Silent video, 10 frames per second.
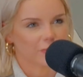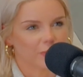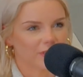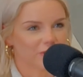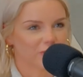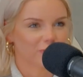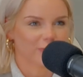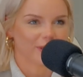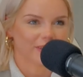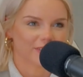place too,
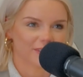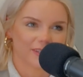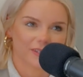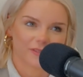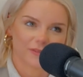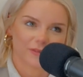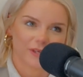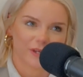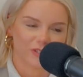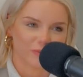because then is
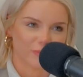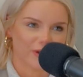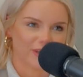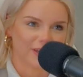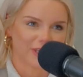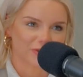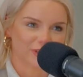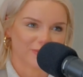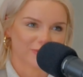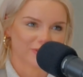your body
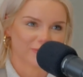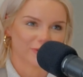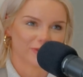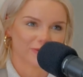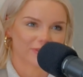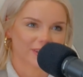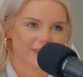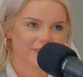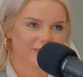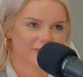naturally able to produce
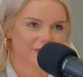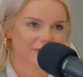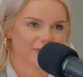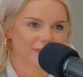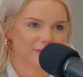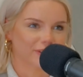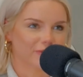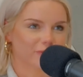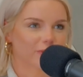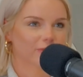that itself later down
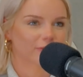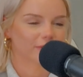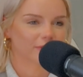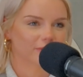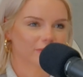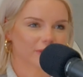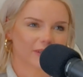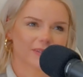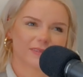the road, right?